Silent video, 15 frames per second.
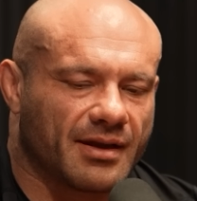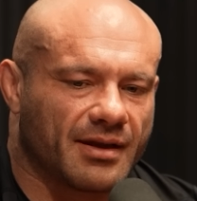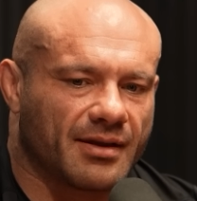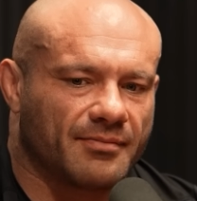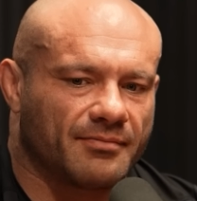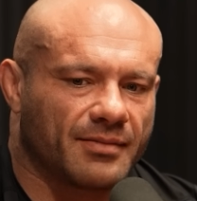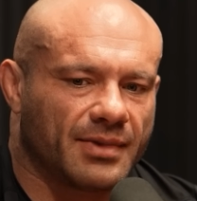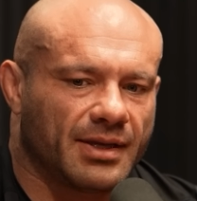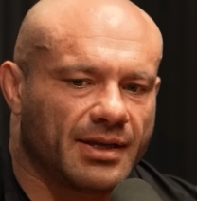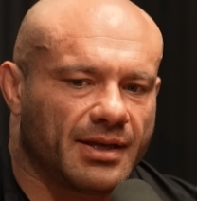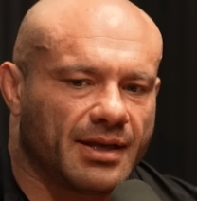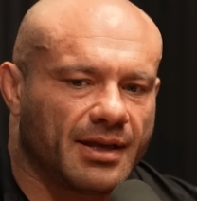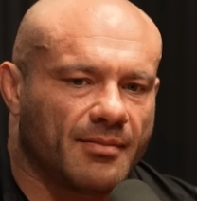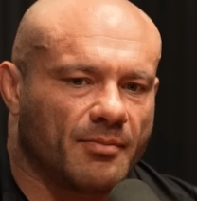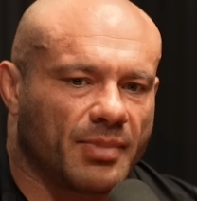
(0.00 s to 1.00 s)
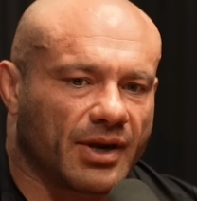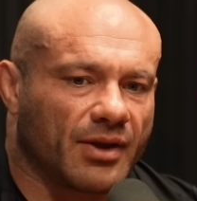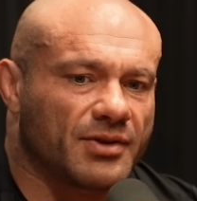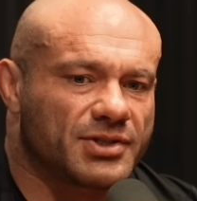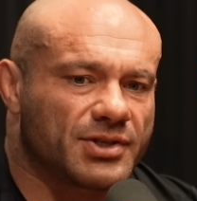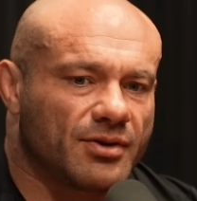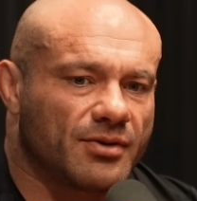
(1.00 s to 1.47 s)
um, but
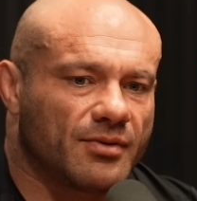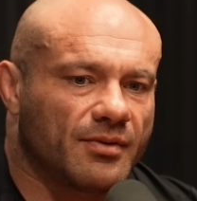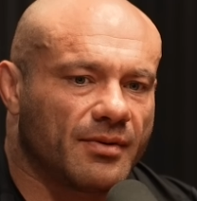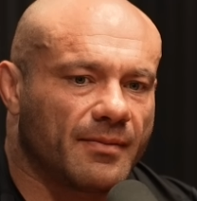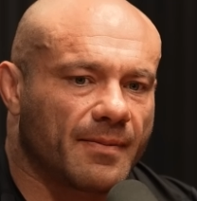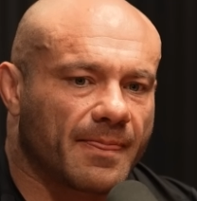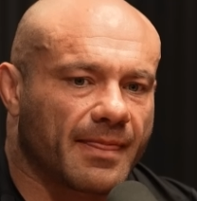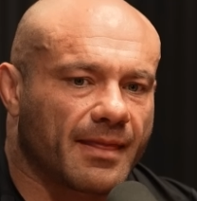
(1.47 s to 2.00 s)
also...